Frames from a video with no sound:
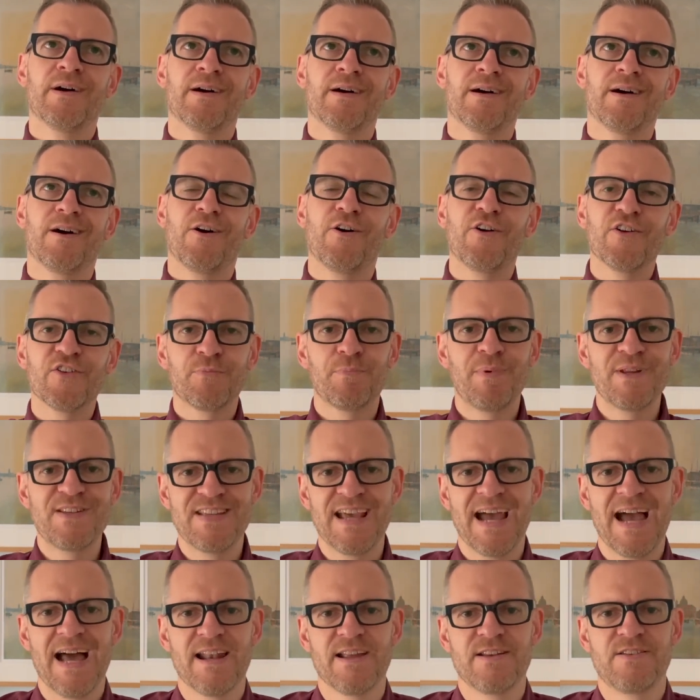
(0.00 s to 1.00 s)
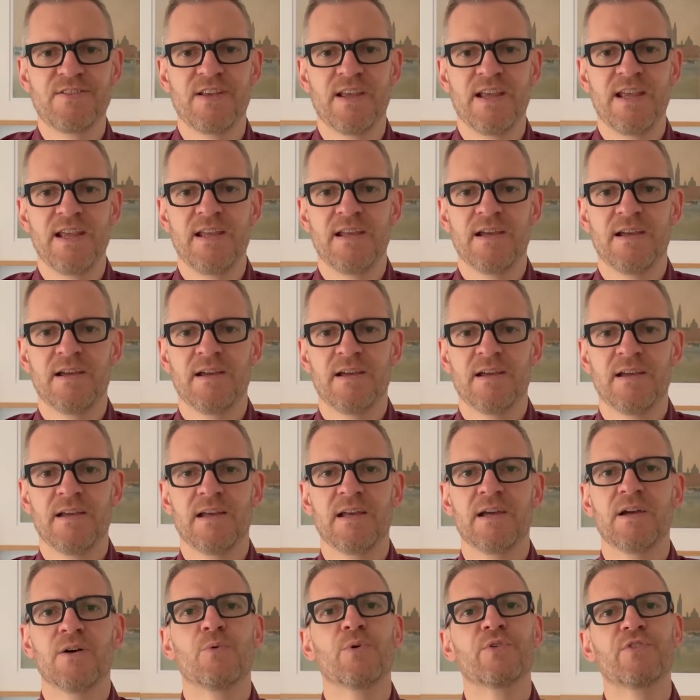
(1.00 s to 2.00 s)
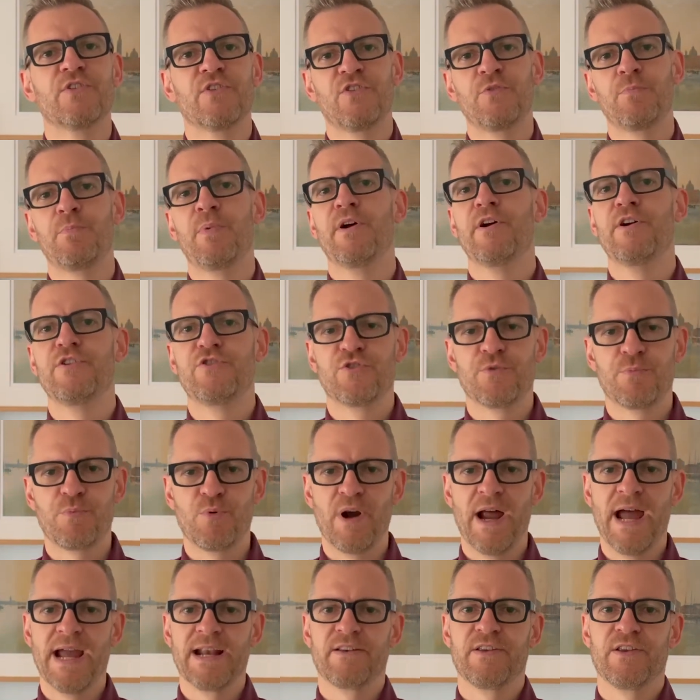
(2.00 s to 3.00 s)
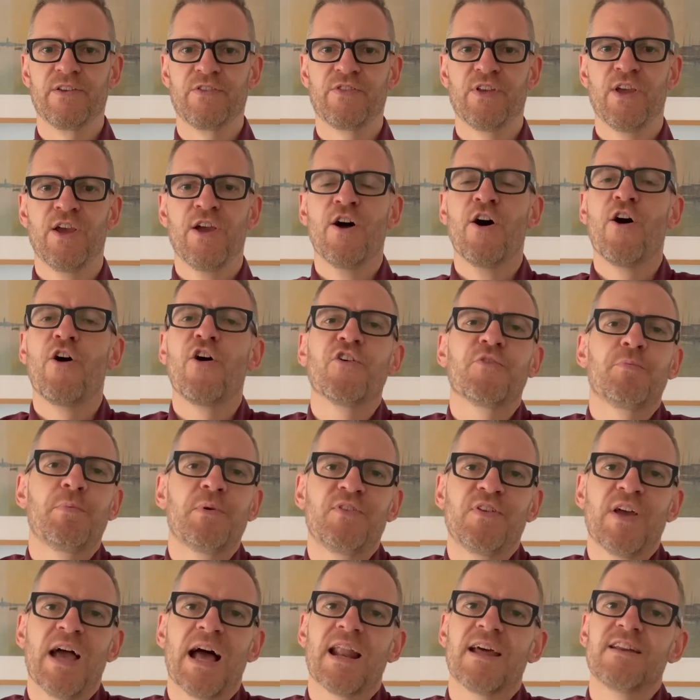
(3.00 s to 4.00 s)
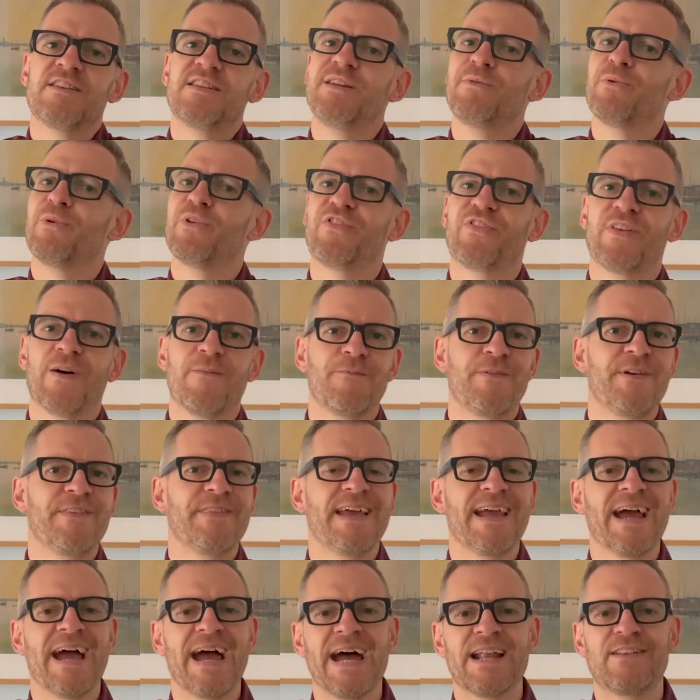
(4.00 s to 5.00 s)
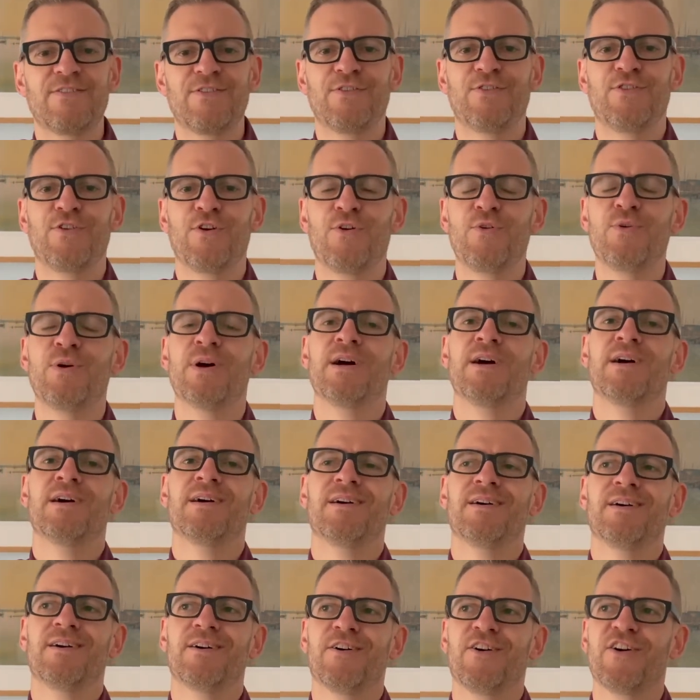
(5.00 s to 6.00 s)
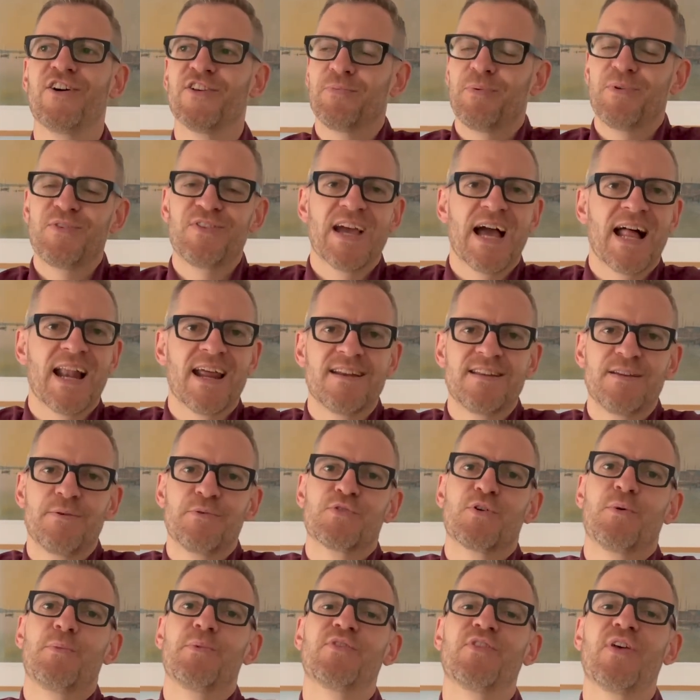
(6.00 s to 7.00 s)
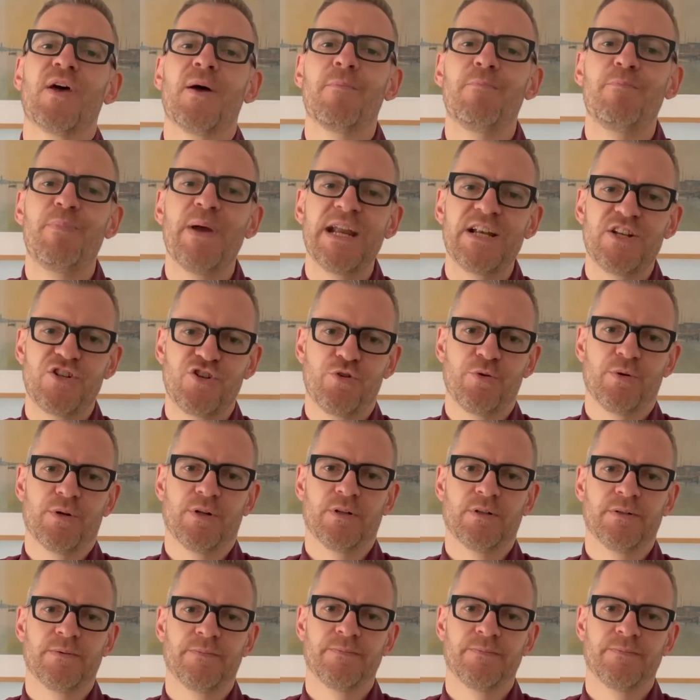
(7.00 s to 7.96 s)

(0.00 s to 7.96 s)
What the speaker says: Hospitality was a spiritual practice. Hospitality was something they had to do. Hospitality was almost habitual.